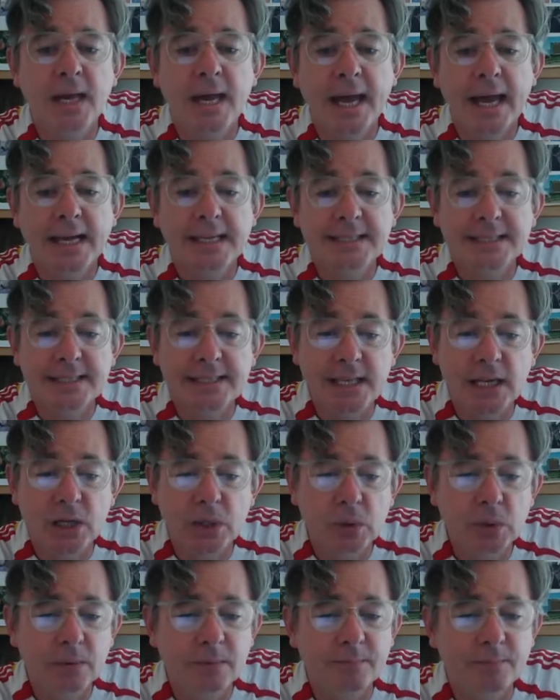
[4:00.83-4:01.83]

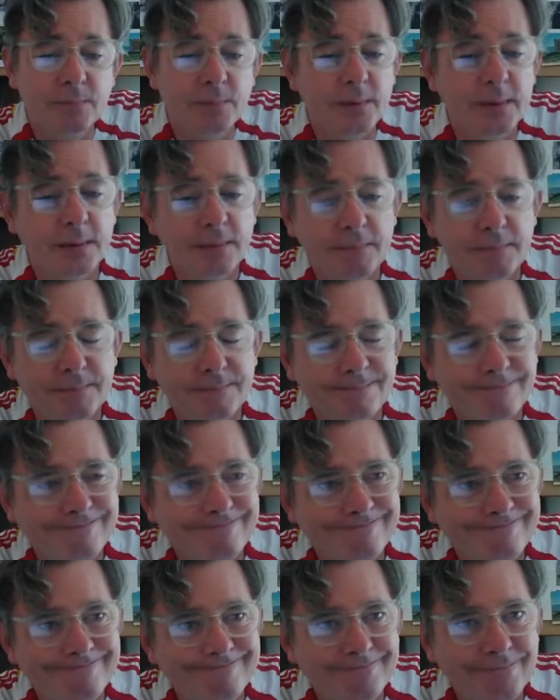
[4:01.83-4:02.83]
So
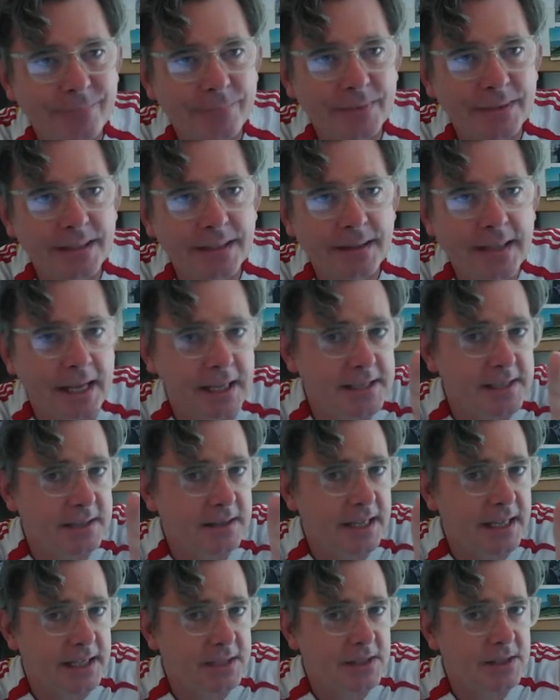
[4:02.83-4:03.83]
that's
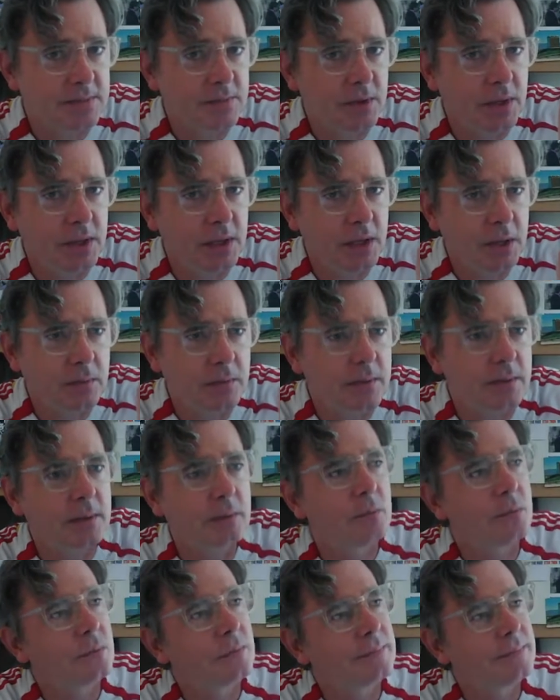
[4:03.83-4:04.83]
you know,
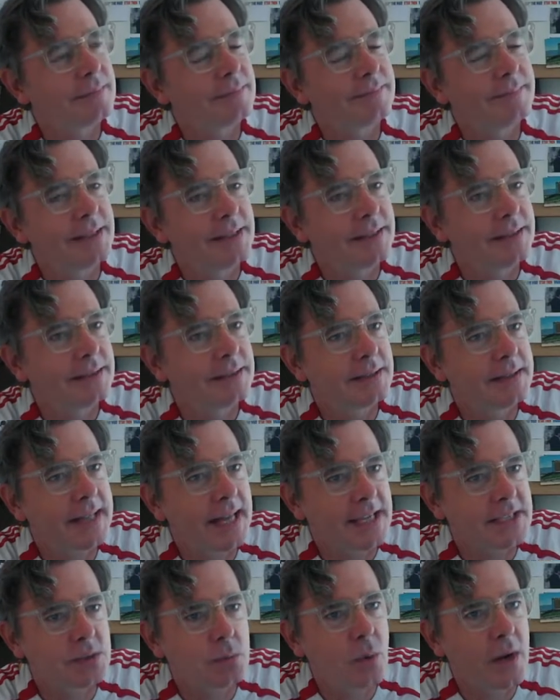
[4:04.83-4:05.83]

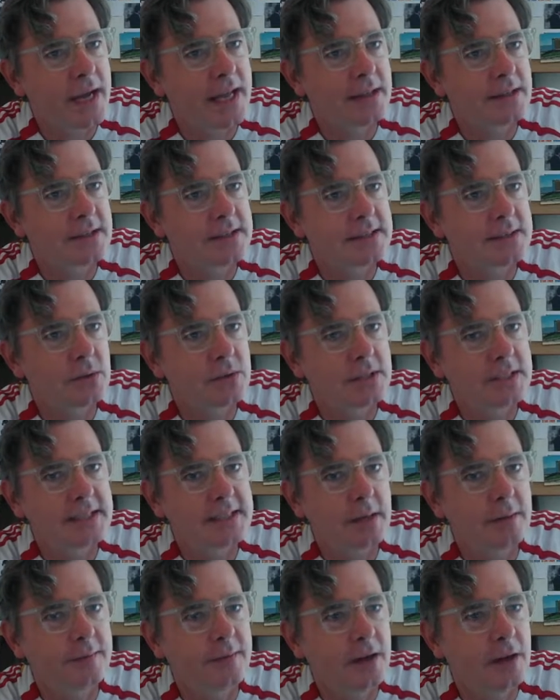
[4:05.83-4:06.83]
that's where the sort of
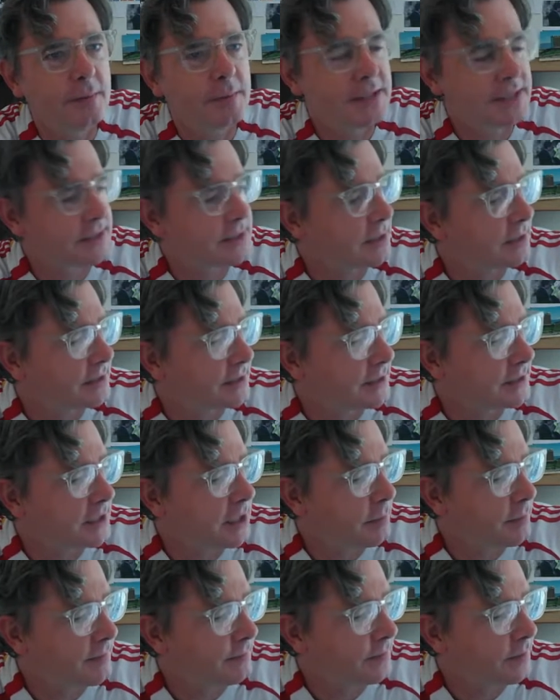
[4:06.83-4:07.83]
self-harming started to come
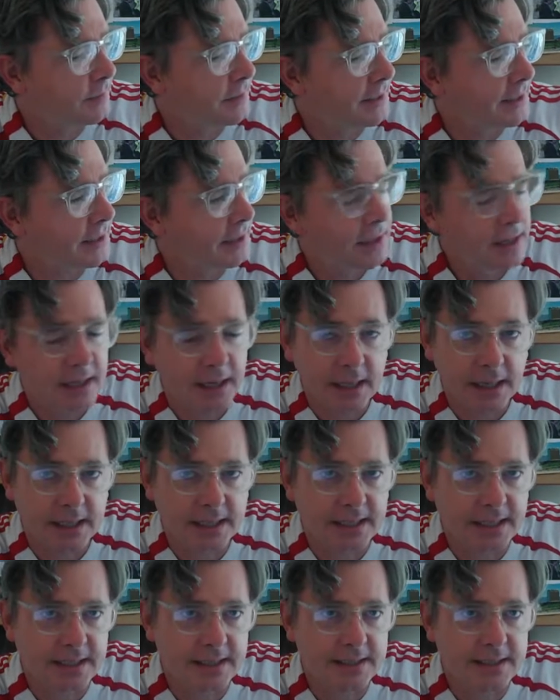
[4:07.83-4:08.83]
in for me. I
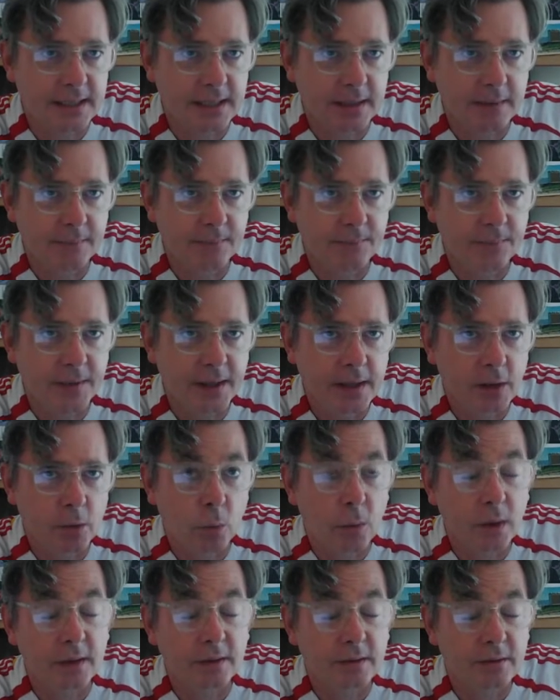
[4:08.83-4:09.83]
guess one
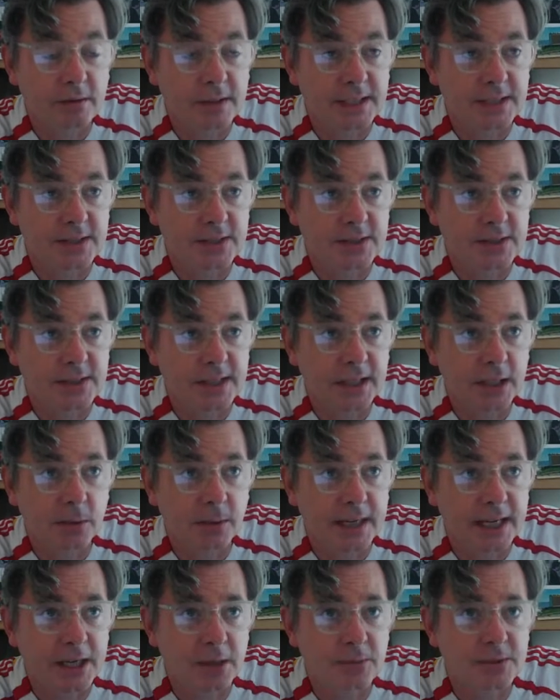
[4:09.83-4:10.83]
of the reasons anyway,
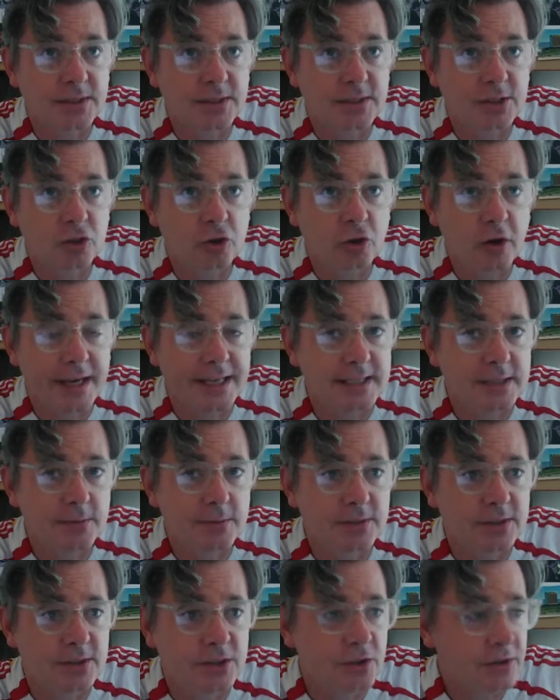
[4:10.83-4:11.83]
it was the stress. It was the
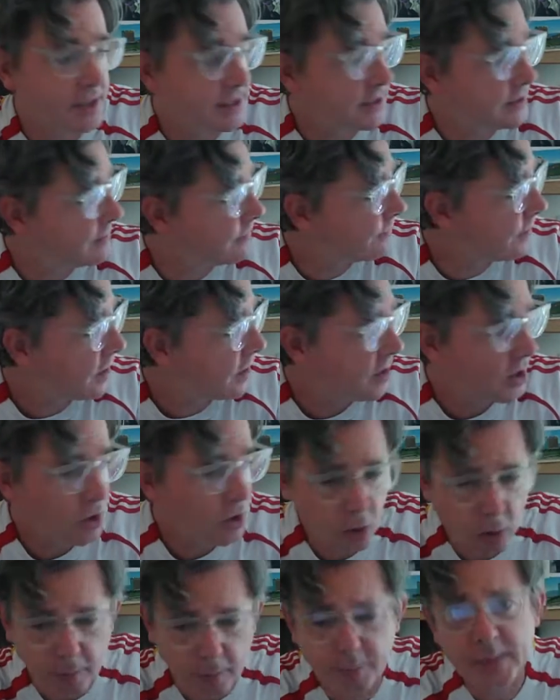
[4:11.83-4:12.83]
stress of
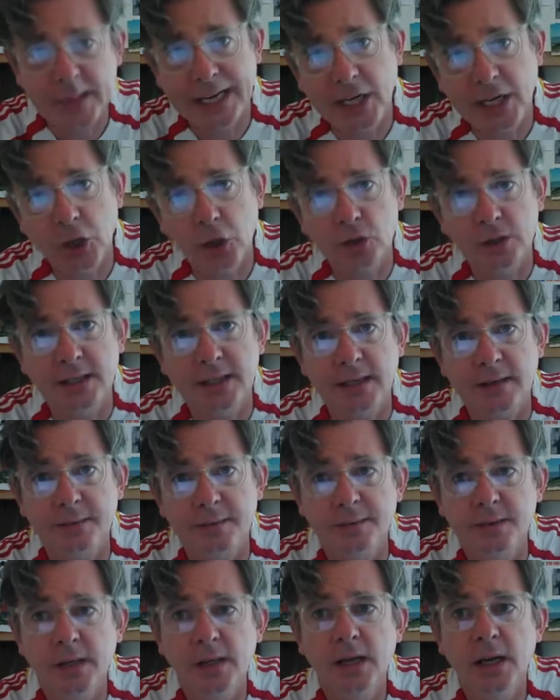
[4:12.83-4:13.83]
not being good enough.
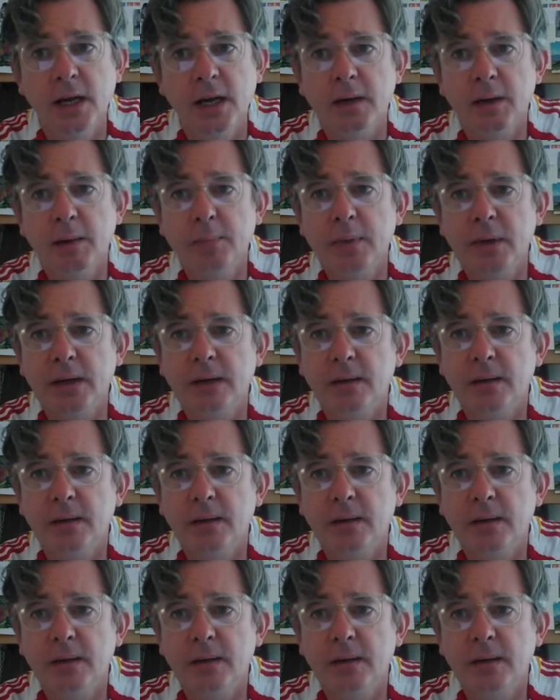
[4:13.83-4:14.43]
But